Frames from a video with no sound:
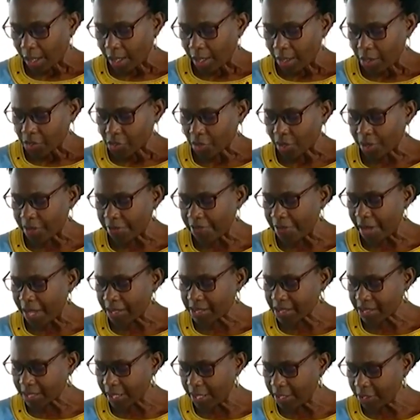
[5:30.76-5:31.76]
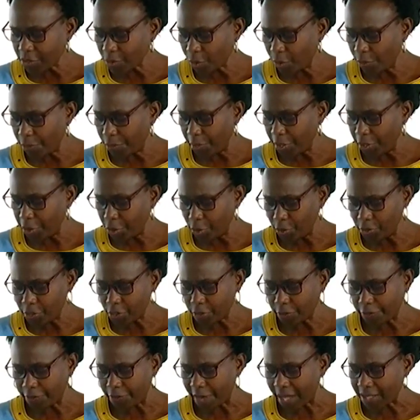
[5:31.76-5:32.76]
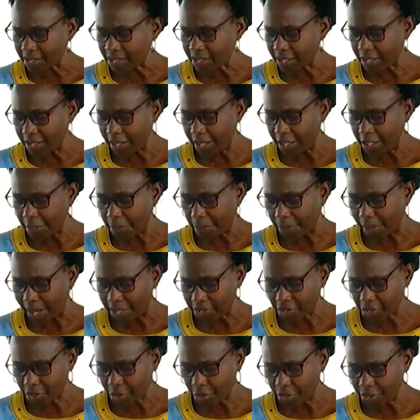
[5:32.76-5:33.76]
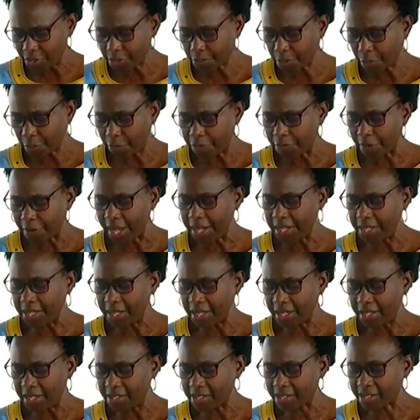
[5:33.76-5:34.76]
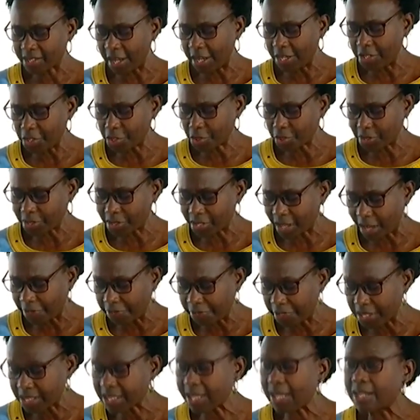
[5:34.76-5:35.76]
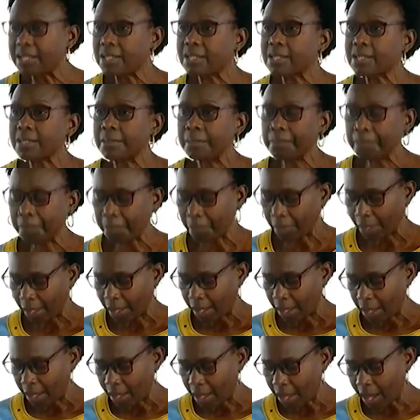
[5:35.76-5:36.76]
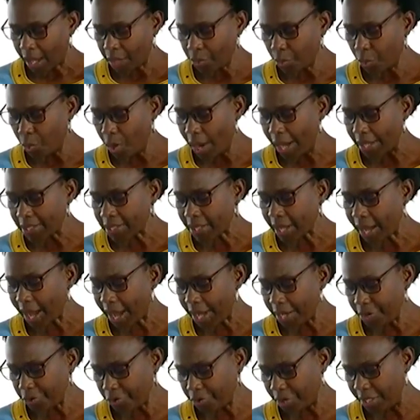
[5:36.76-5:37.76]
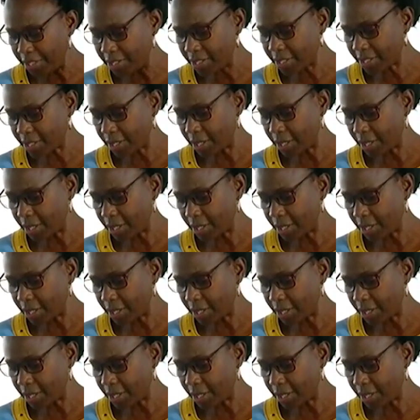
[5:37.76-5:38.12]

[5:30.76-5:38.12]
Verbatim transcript: So the vaccines will be used to vaccinate persons providing essential services and who are at high risk